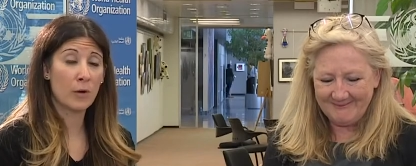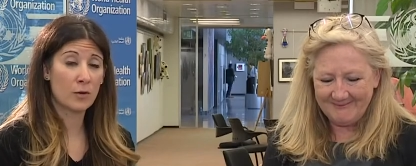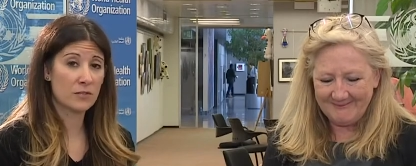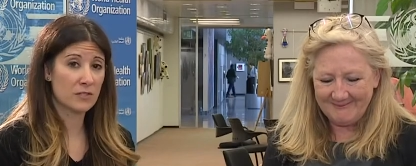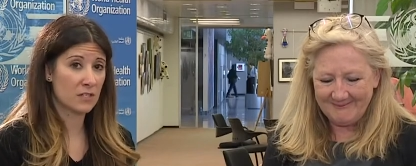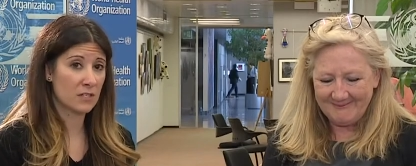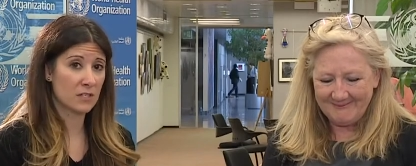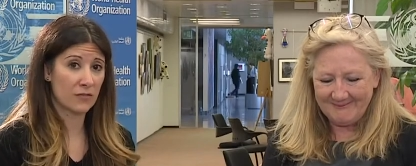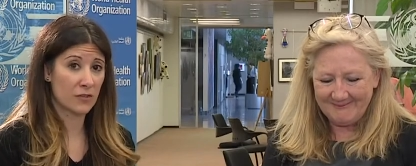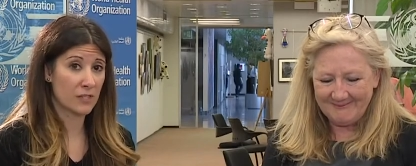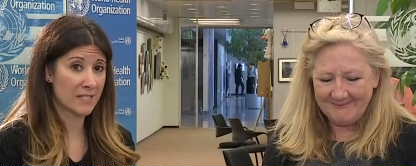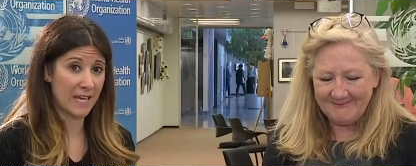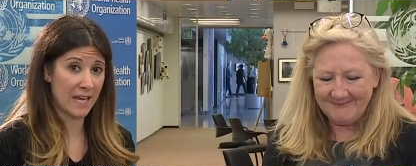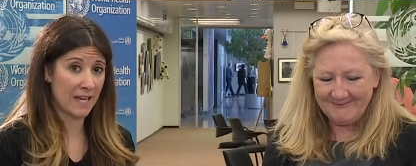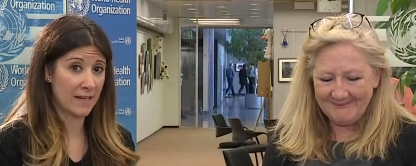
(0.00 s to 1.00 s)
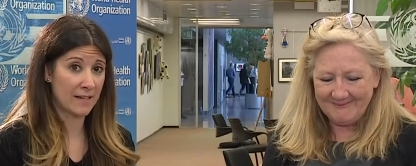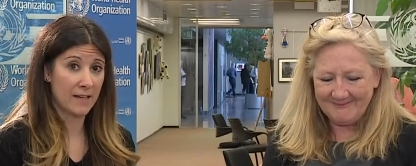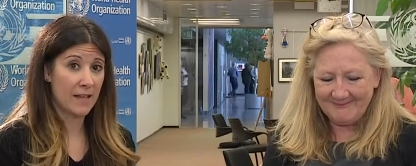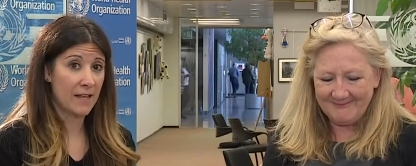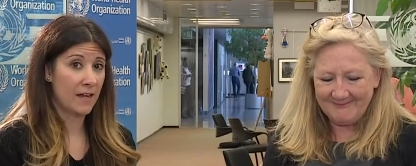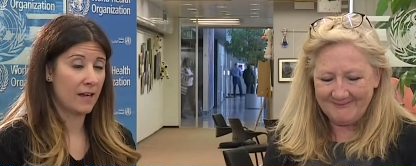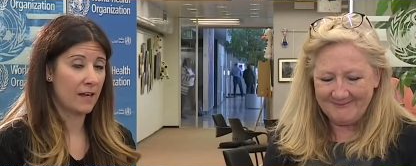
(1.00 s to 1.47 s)
Speaker 1: postings every day,
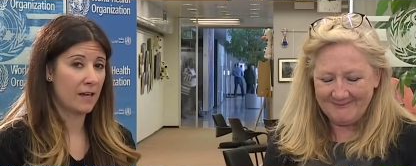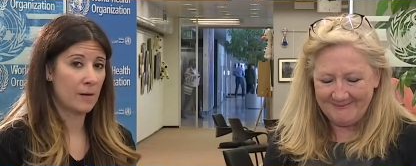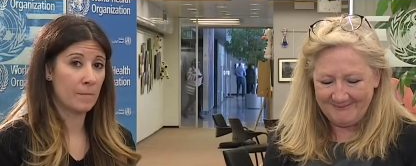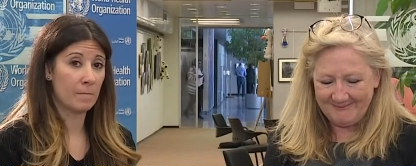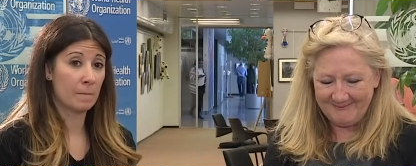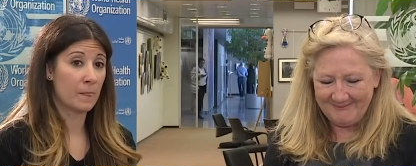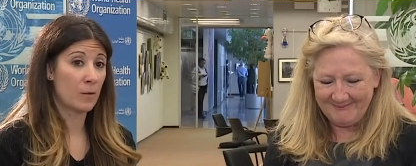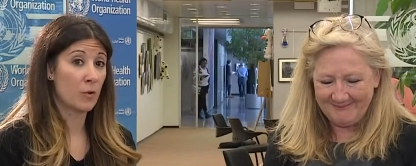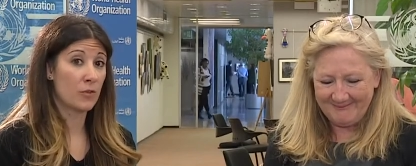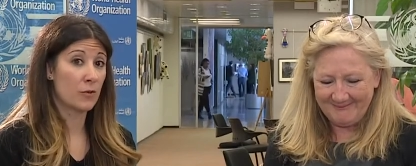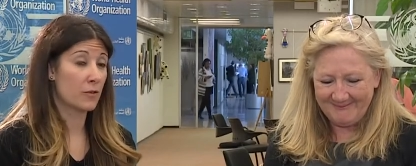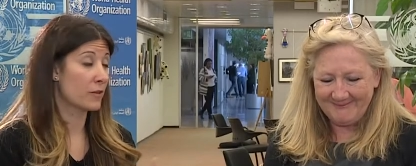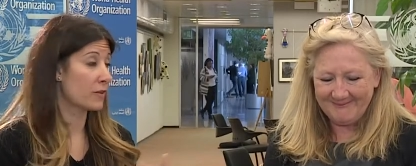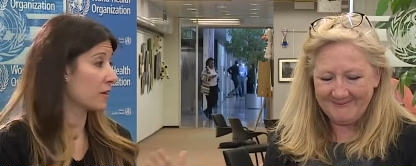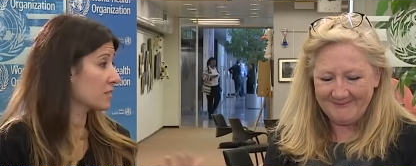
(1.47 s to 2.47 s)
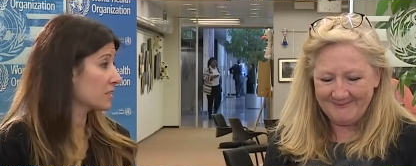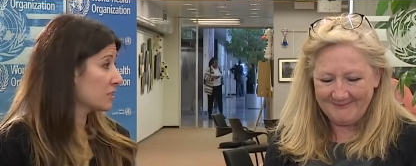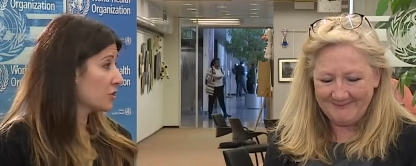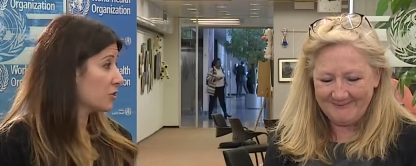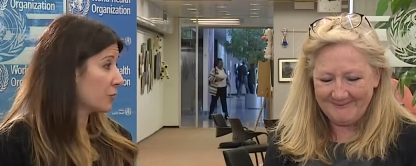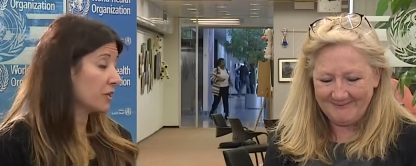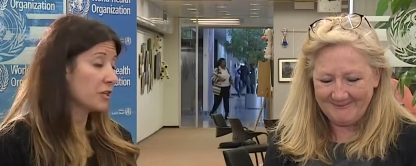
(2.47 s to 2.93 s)
um, whether there are
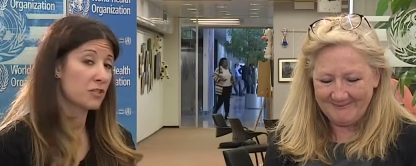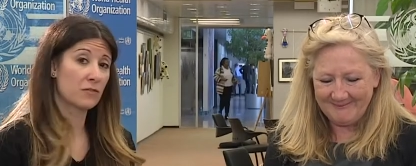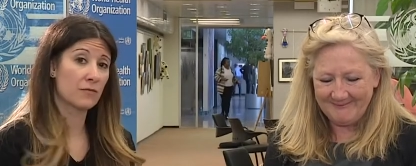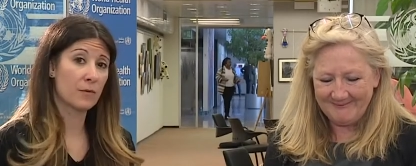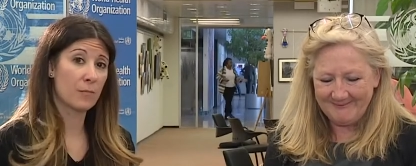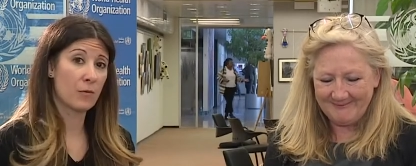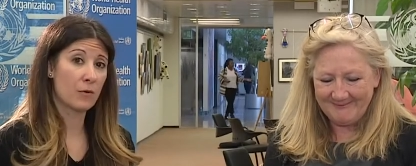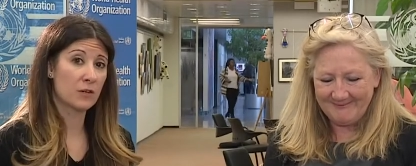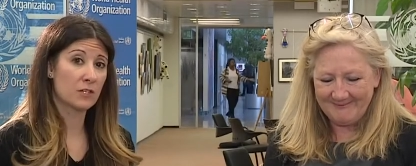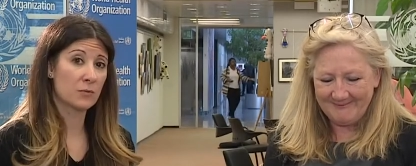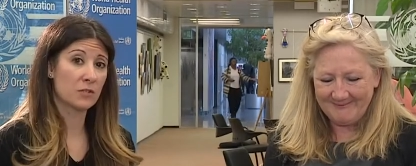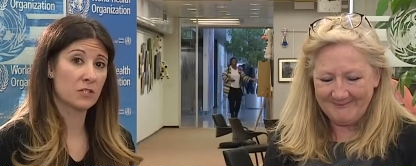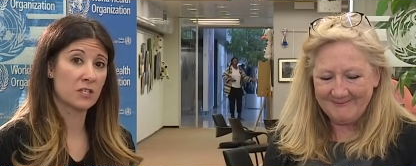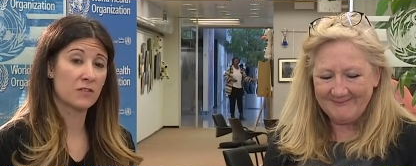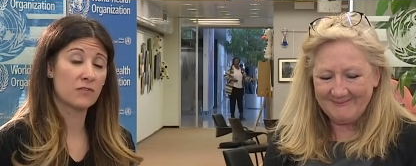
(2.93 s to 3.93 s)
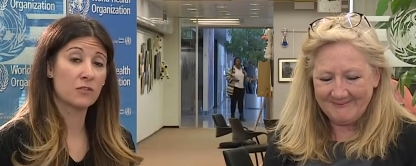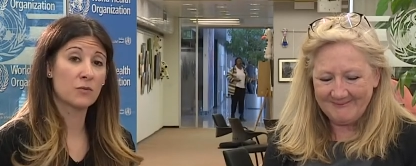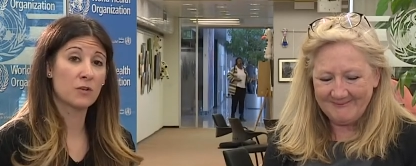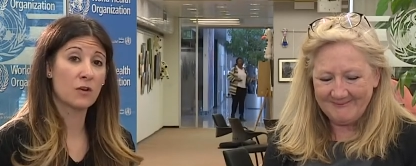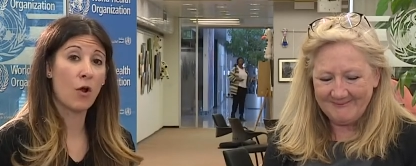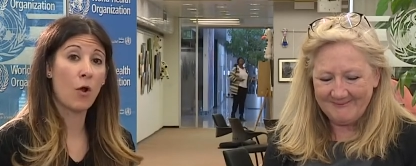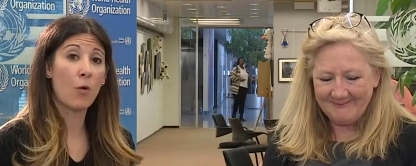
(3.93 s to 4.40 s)
situation reports, which gives
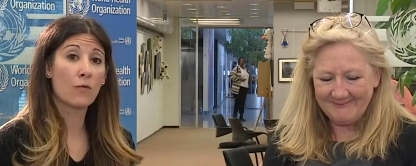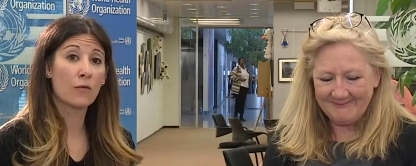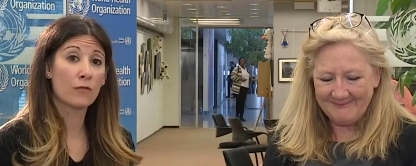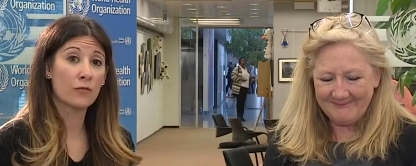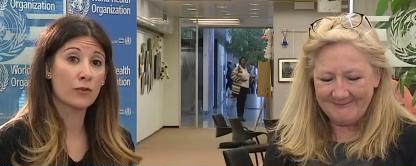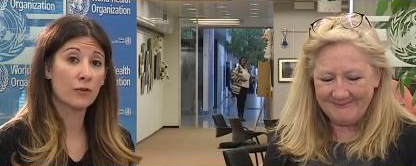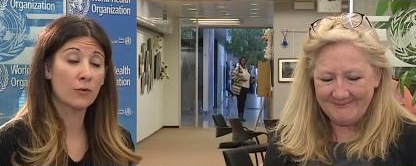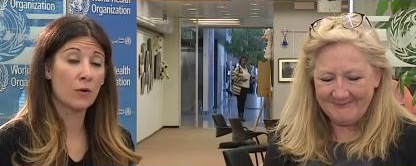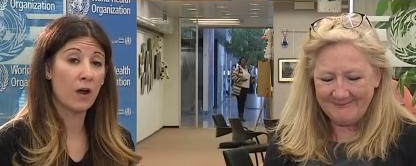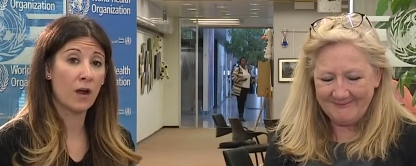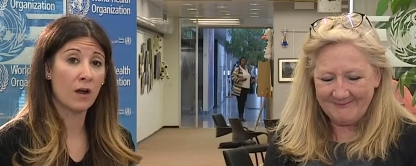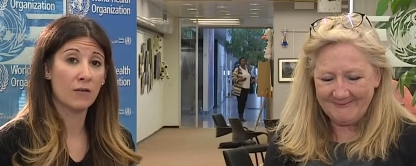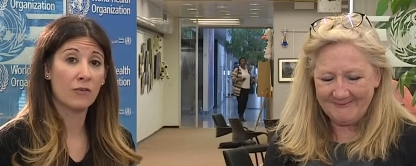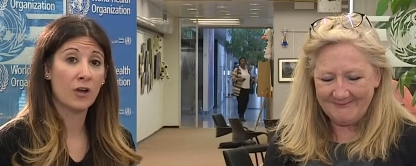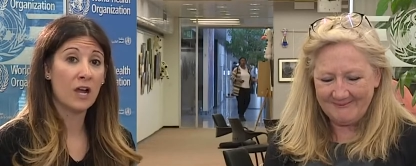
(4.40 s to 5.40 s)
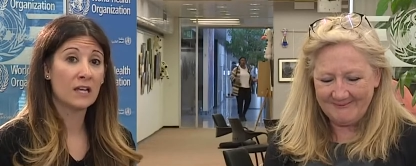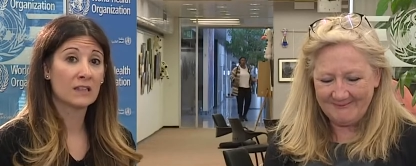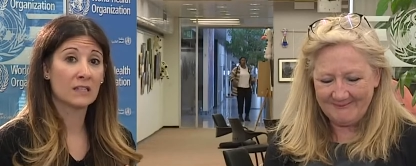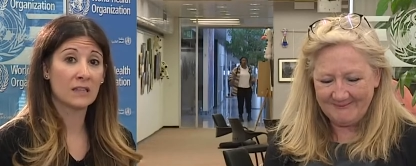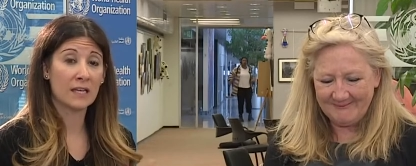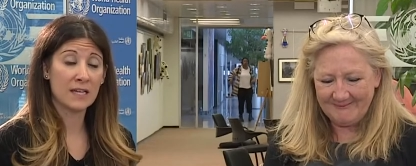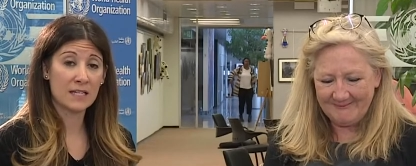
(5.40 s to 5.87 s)
you an overview of
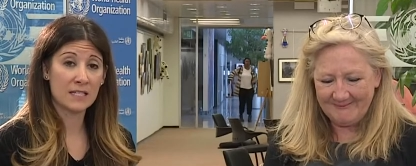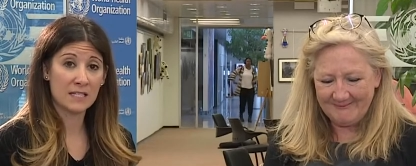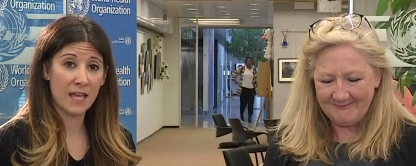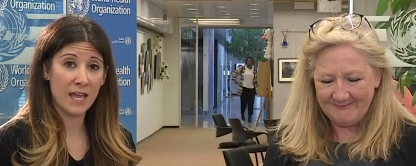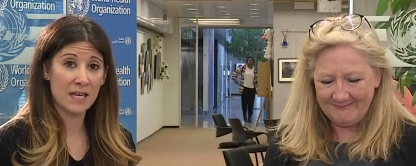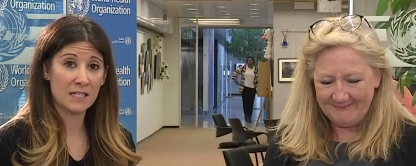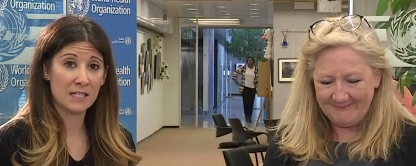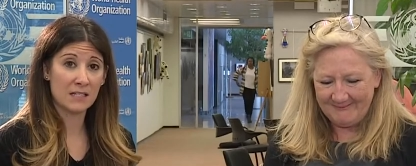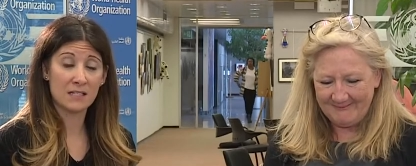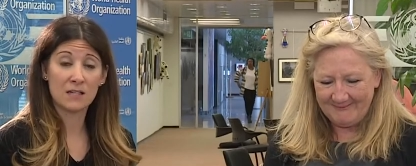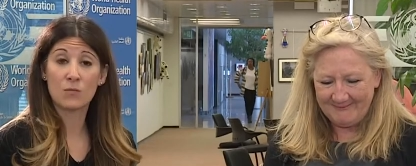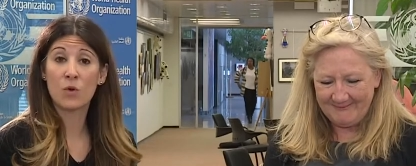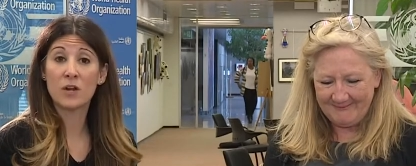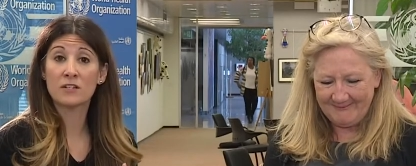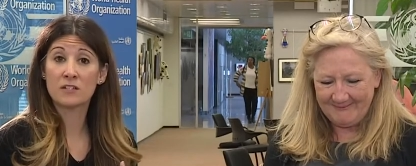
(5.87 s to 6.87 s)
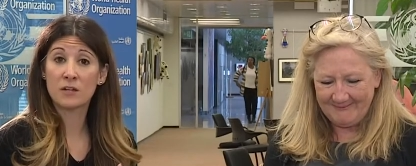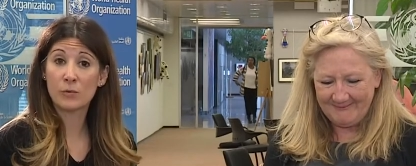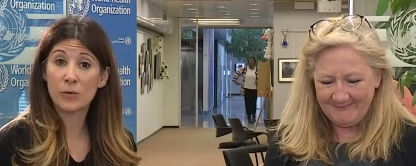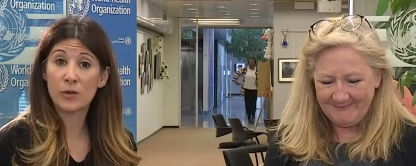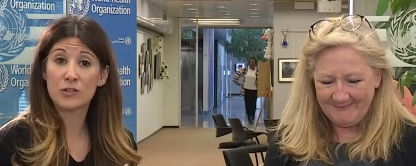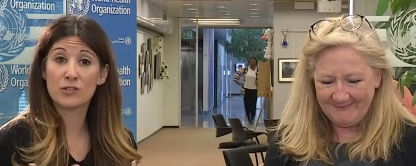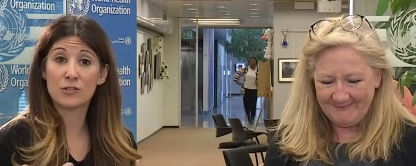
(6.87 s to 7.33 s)
the latest cases and what
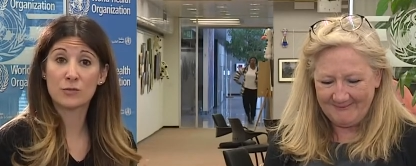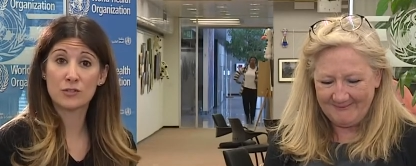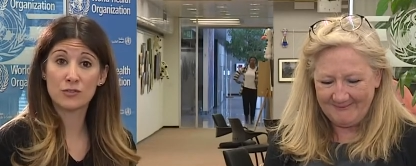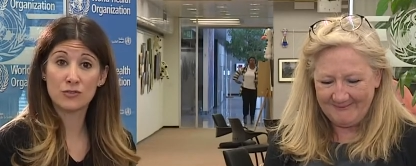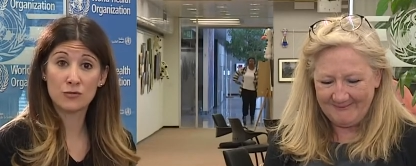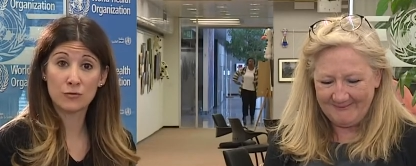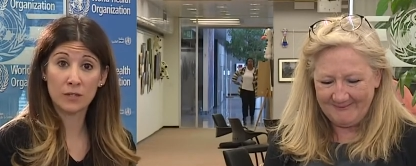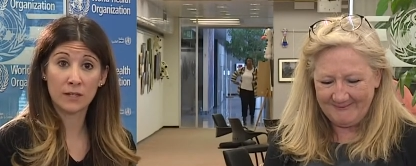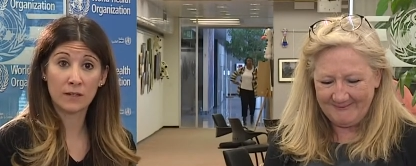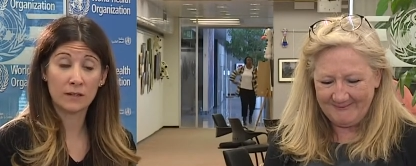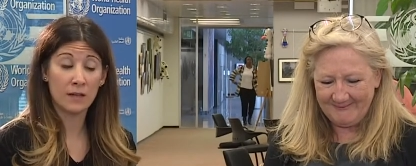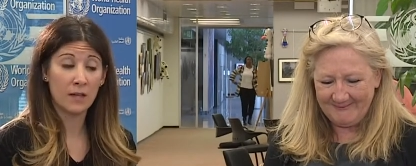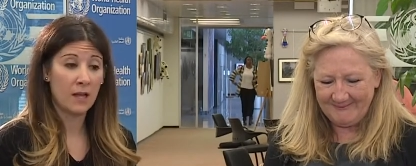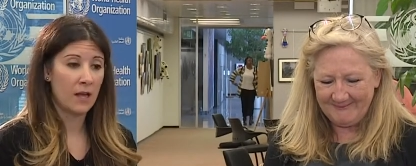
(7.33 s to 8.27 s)
WHO is doing.